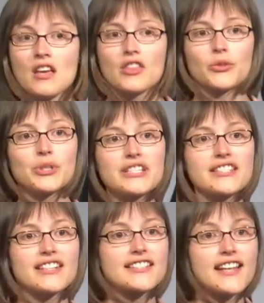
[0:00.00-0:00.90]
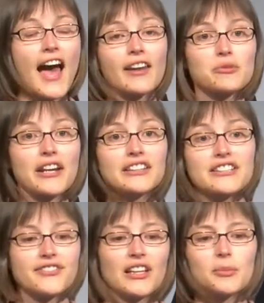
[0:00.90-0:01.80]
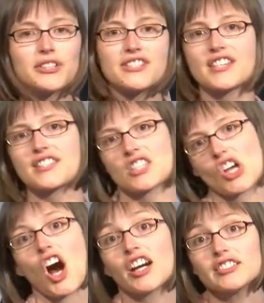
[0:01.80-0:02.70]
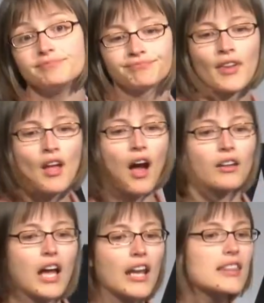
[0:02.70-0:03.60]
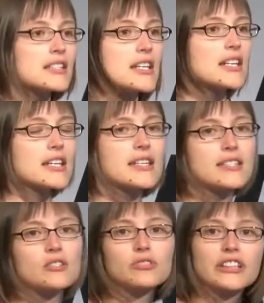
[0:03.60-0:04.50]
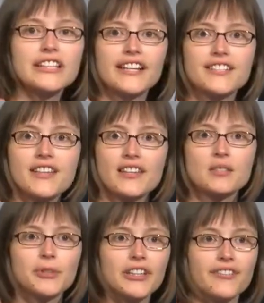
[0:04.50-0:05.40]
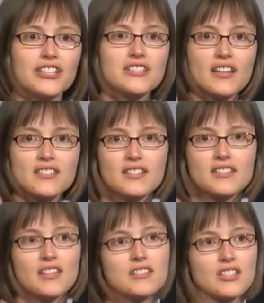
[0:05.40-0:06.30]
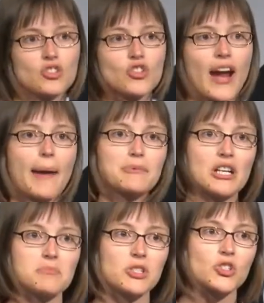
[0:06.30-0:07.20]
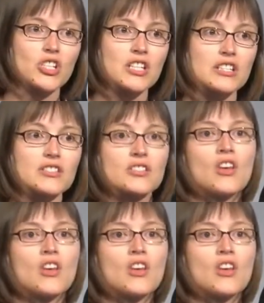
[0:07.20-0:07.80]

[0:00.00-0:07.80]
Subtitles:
The reason it's not readily available is because it's hard. A lot of the data isn't really accessible. If it does exist, it's trapped on machines.